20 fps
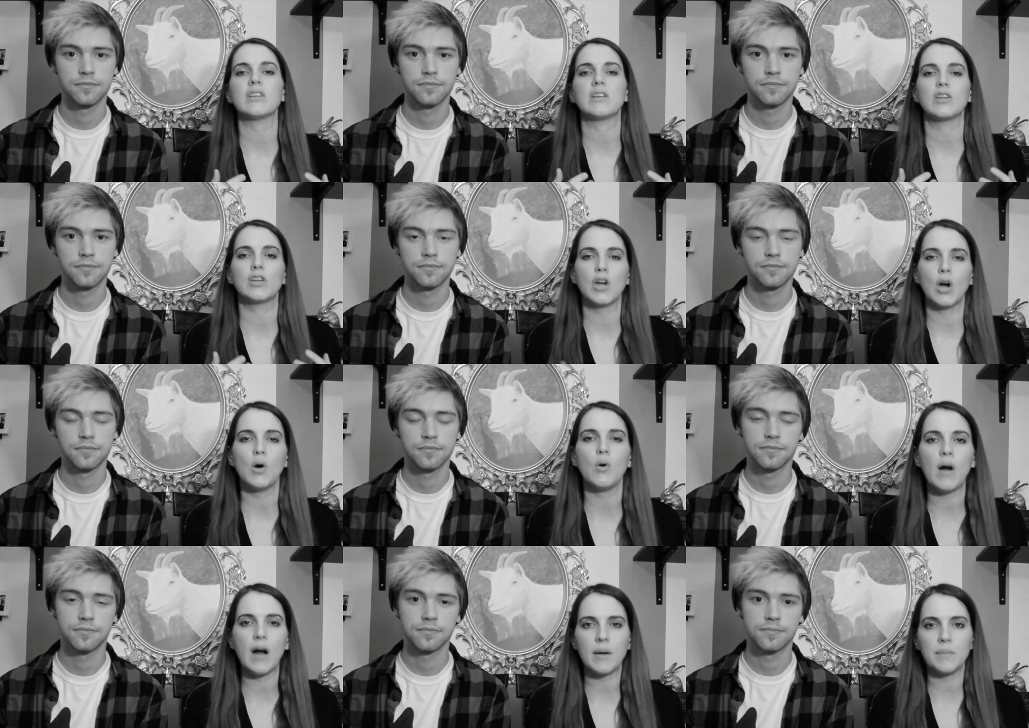Speaker 1: that
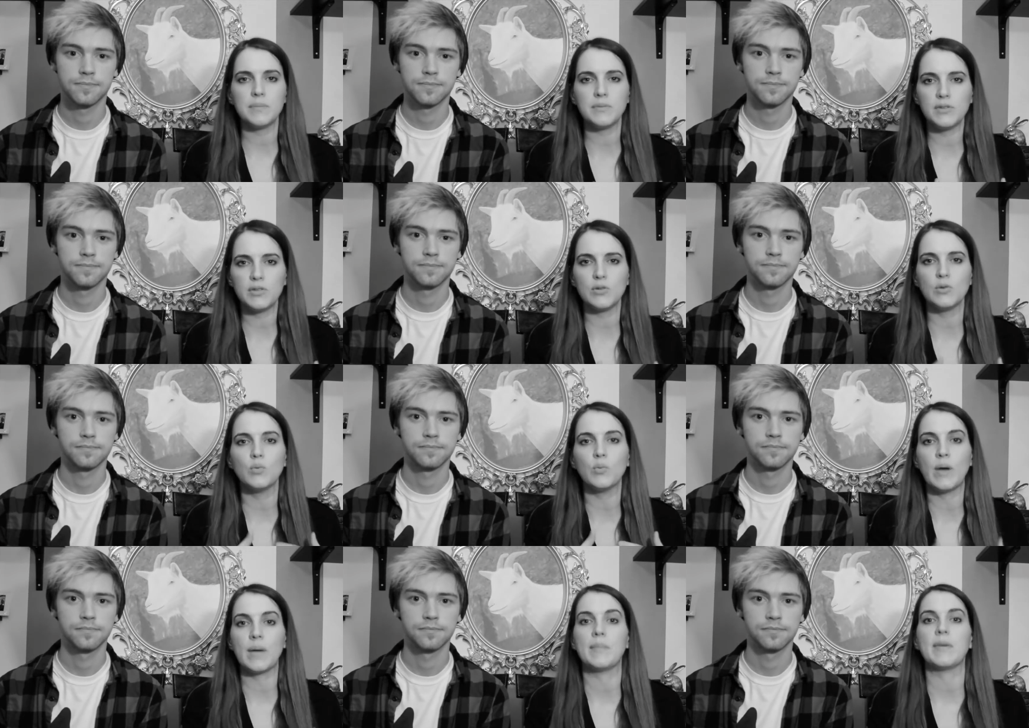go up
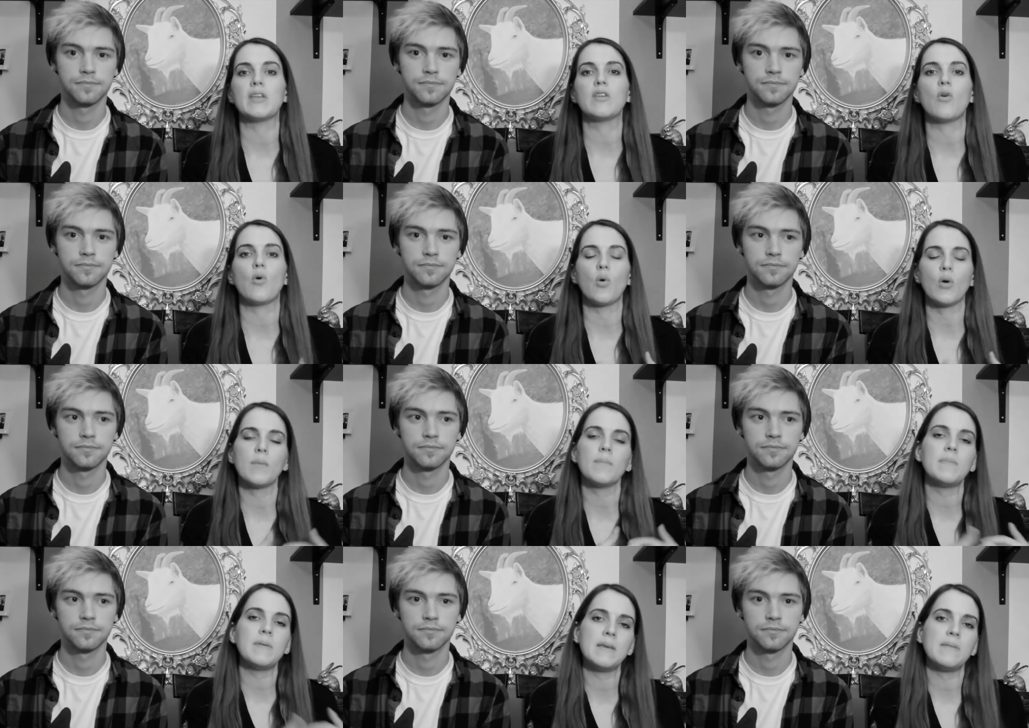to women
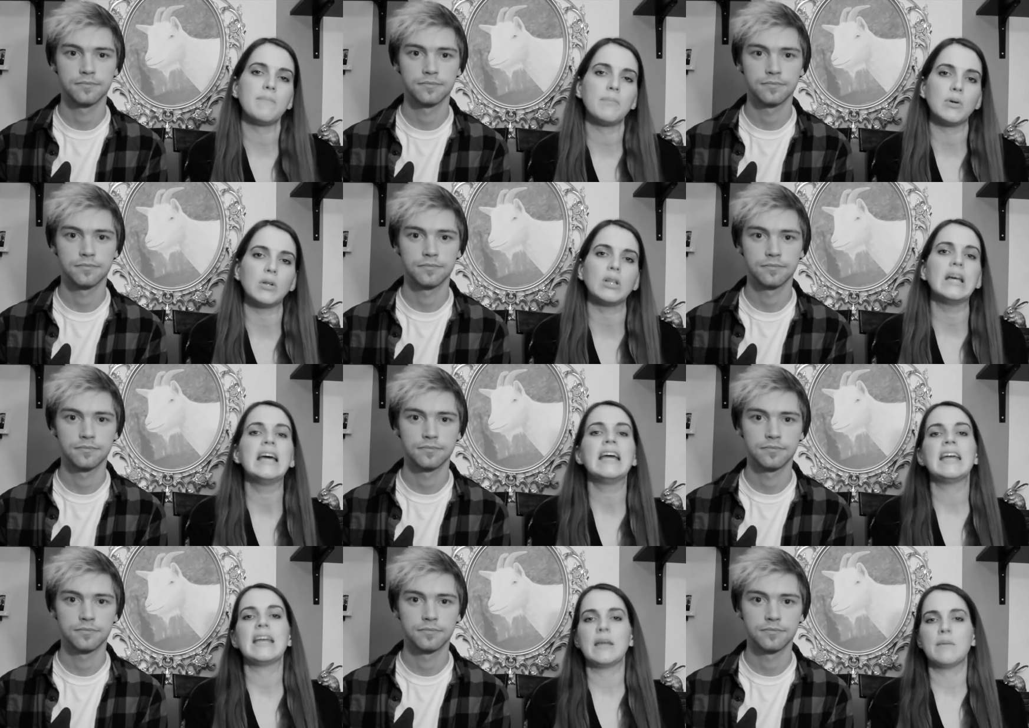or
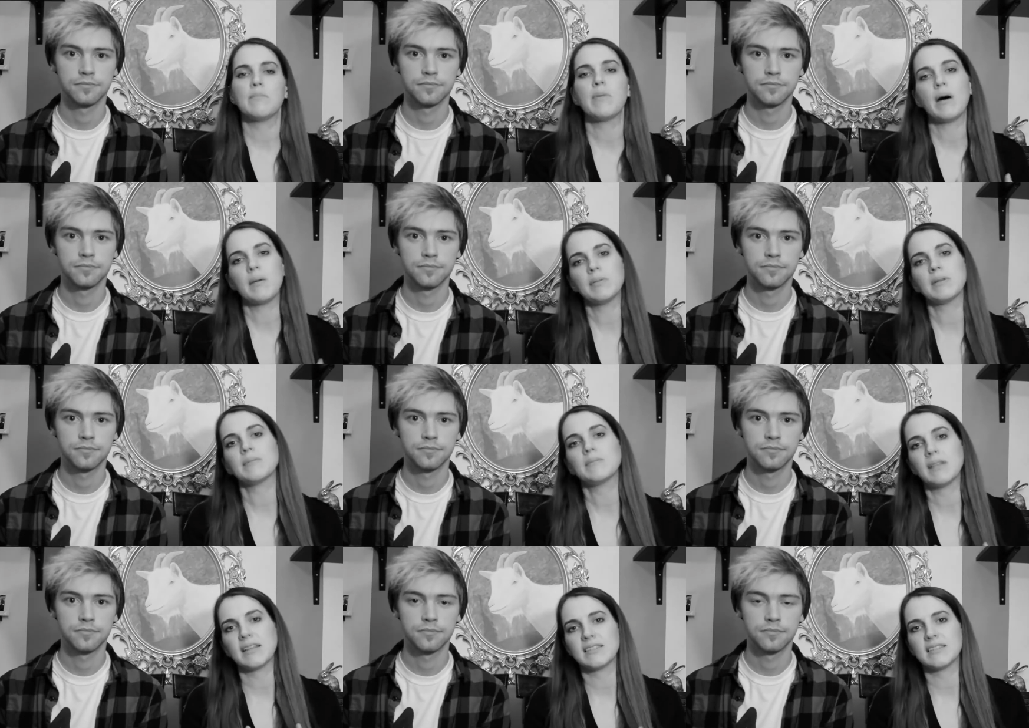people in
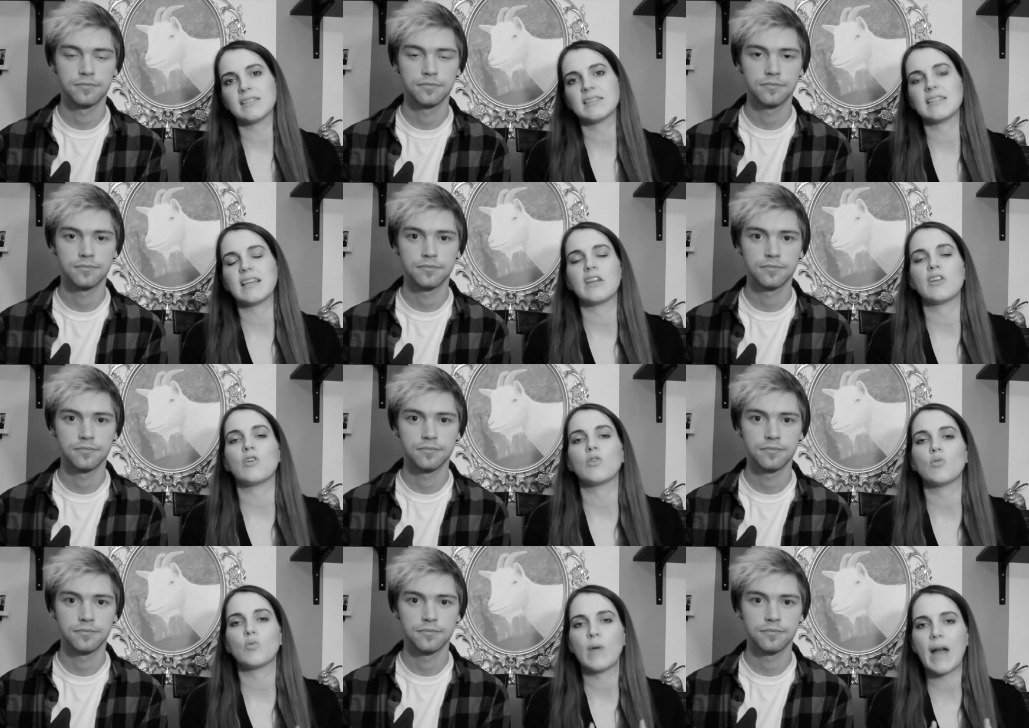public places
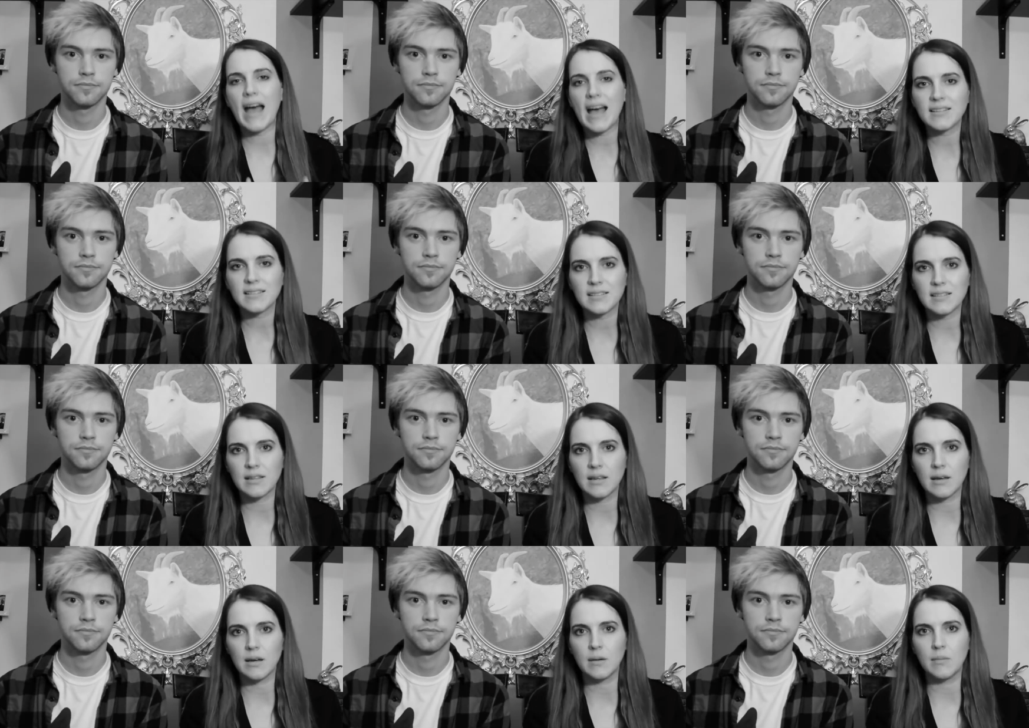and harass
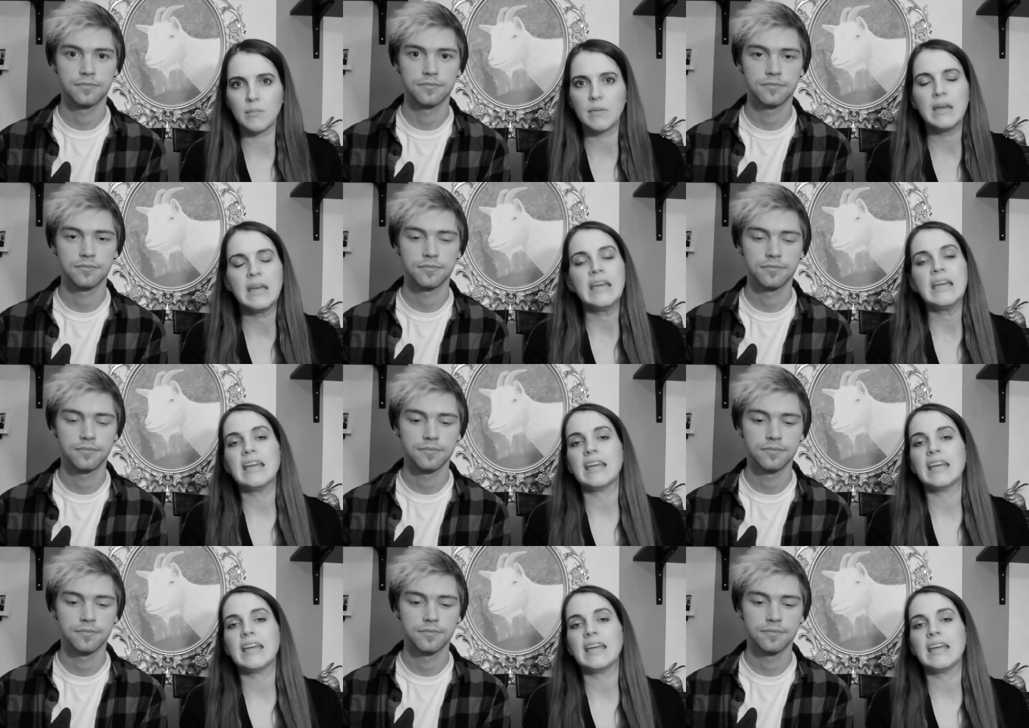them